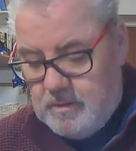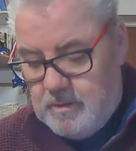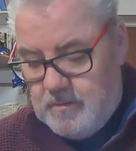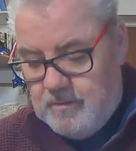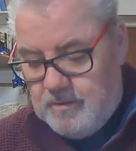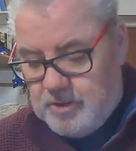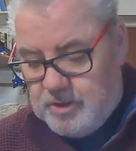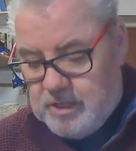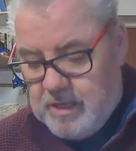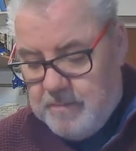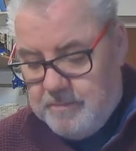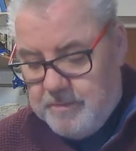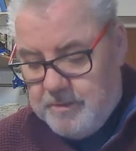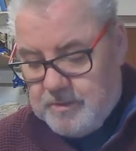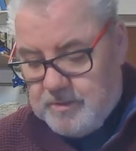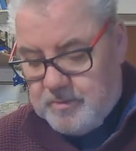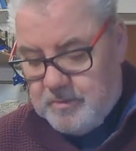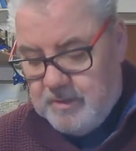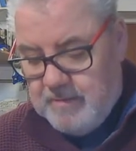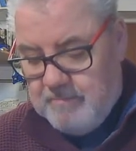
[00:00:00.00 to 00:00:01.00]
The
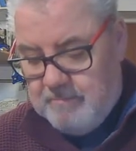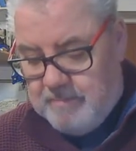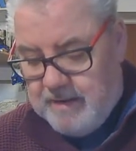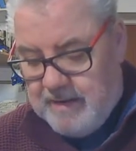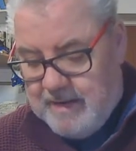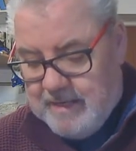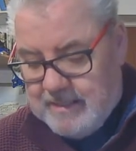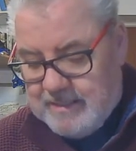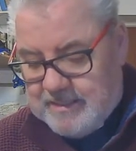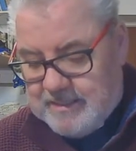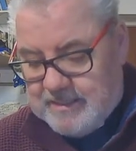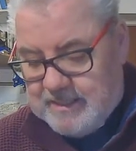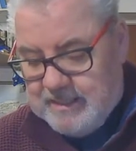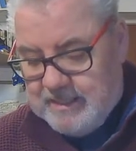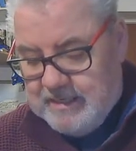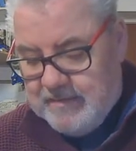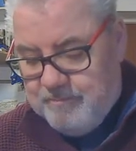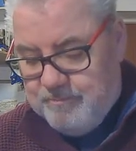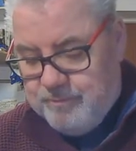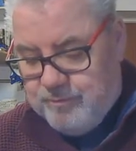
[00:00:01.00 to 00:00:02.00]
shepherds went back,
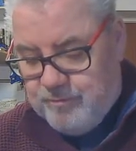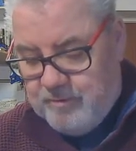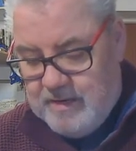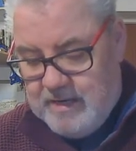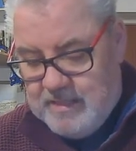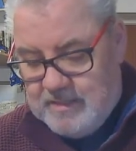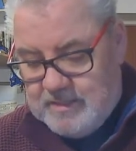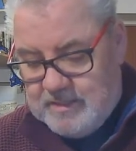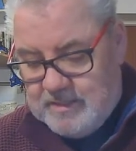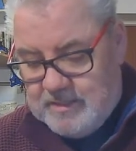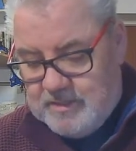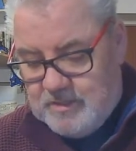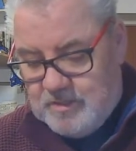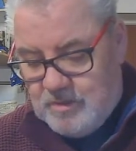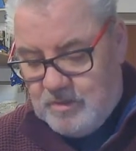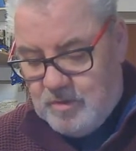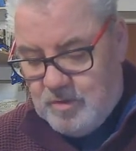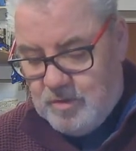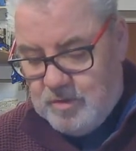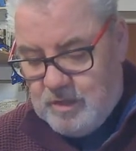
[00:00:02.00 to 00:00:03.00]
singing praises to
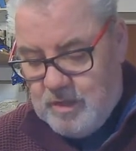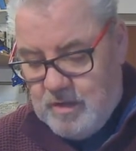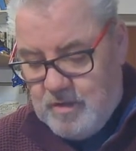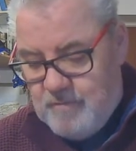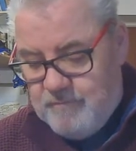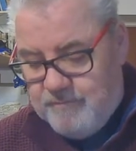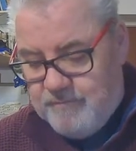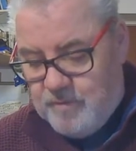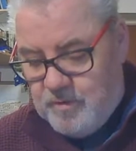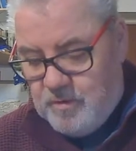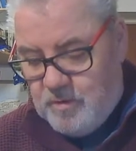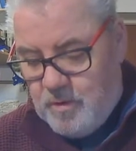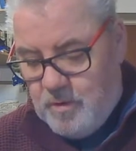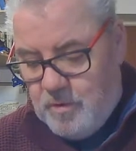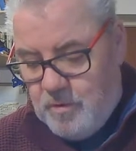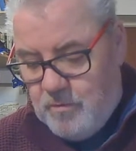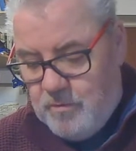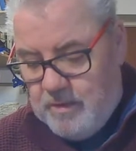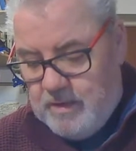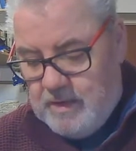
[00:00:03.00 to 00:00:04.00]
God for
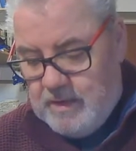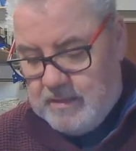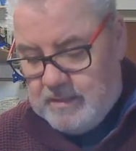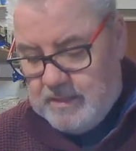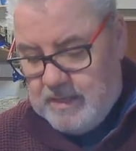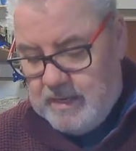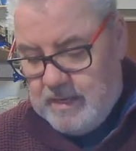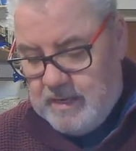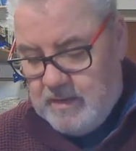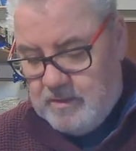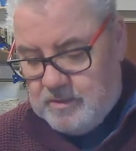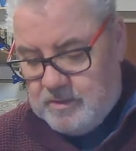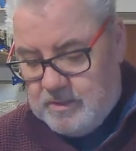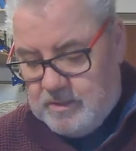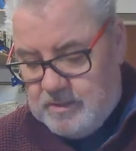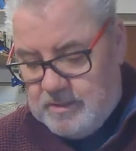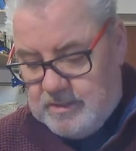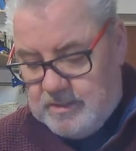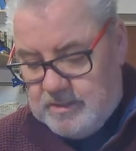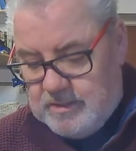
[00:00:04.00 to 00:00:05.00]
all they had heard and
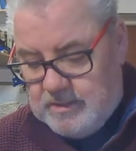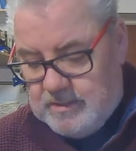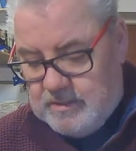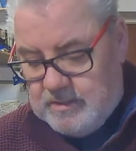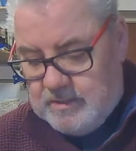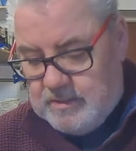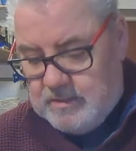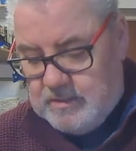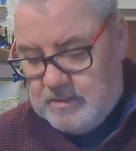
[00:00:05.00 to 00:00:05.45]
seen.